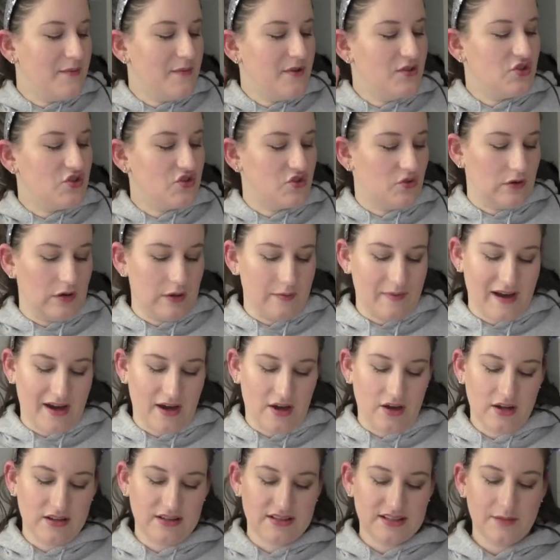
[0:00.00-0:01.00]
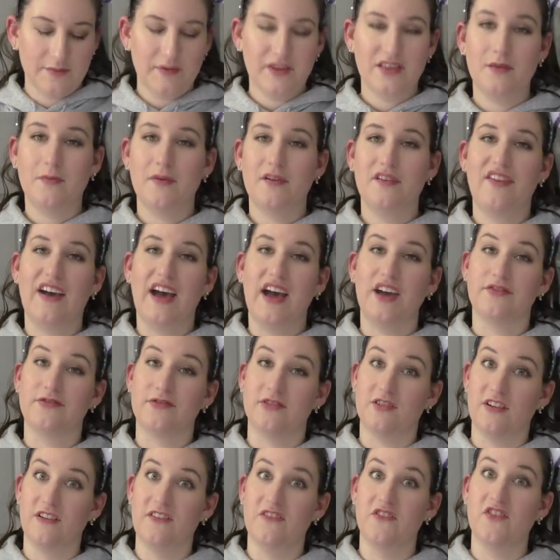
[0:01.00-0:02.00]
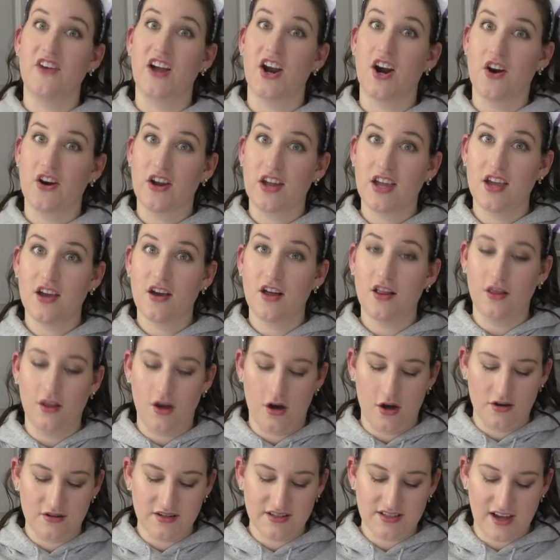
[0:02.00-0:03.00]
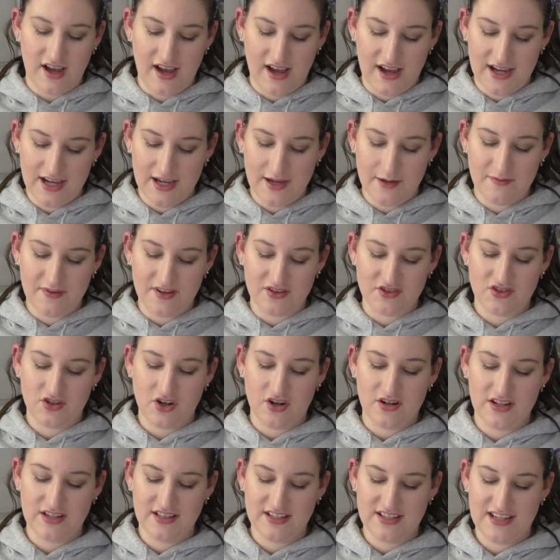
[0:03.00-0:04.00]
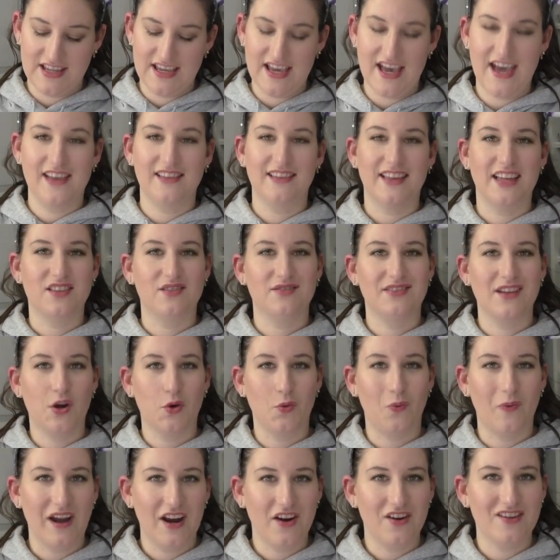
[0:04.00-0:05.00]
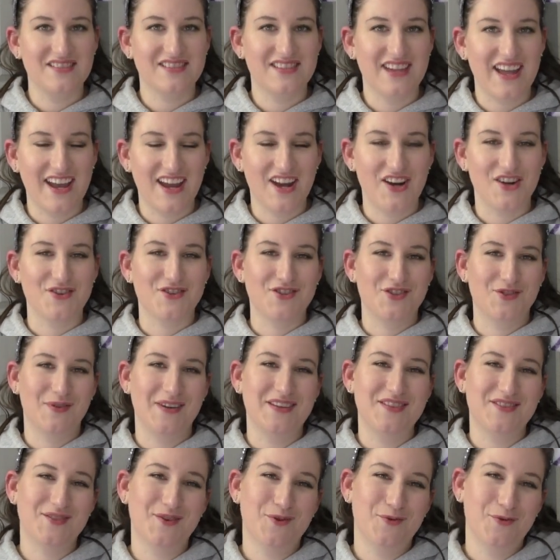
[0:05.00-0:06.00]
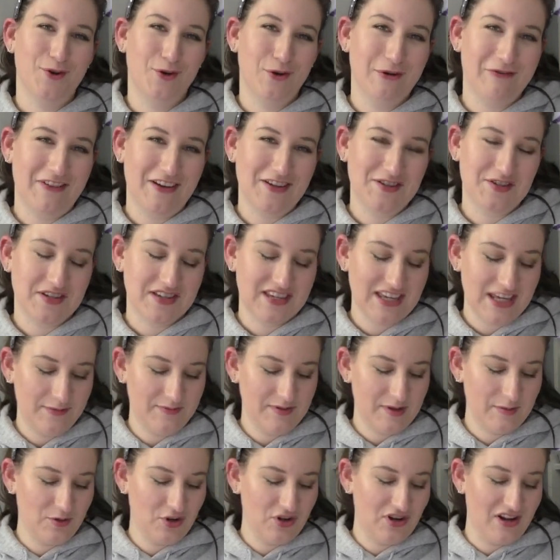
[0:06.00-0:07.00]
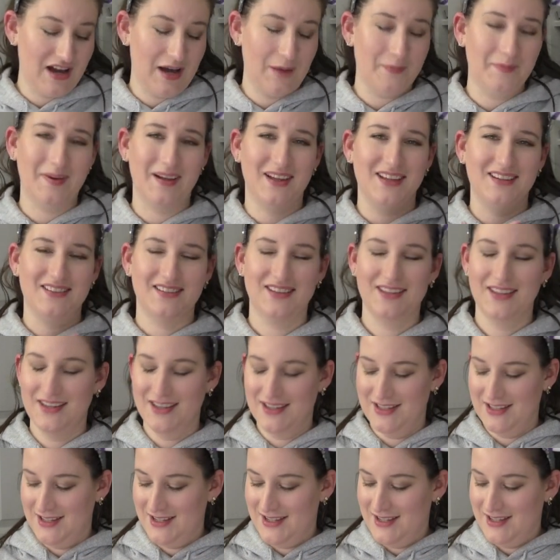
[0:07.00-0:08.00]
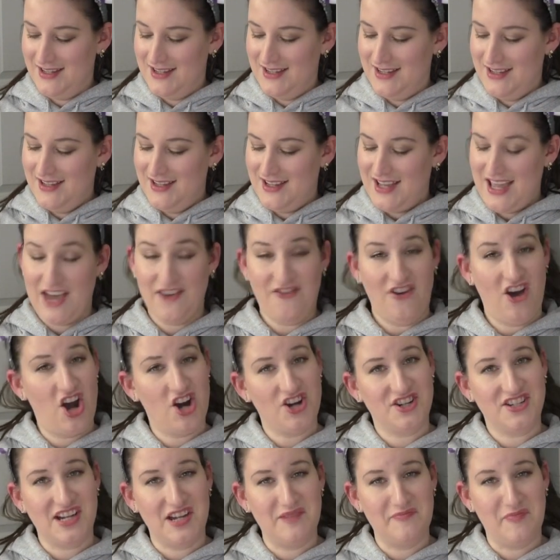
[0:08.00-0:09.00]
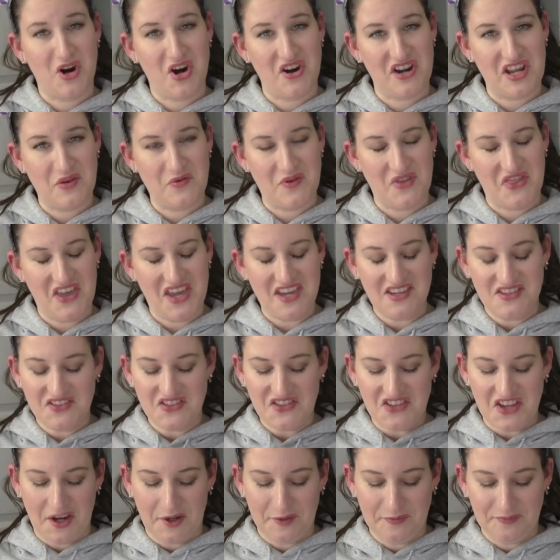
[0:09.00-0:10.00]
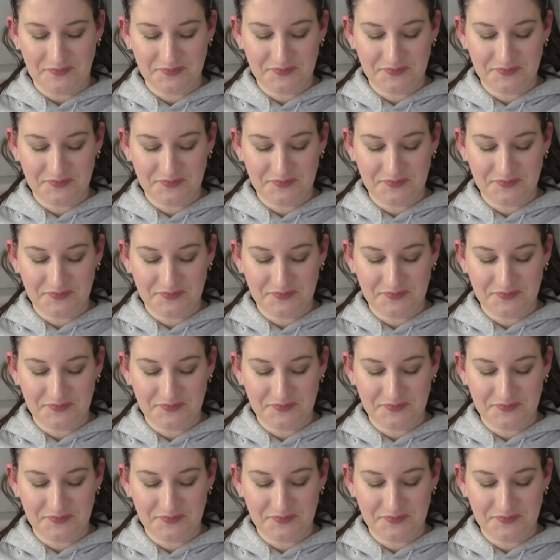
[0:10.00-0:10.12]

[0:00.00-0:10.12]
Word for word: I'm unsure about. Some of them I've had for a very long time. They're starting to get like their wear and tear, so I don't know if I should keep them or not, but I have a hard time parting with things, so.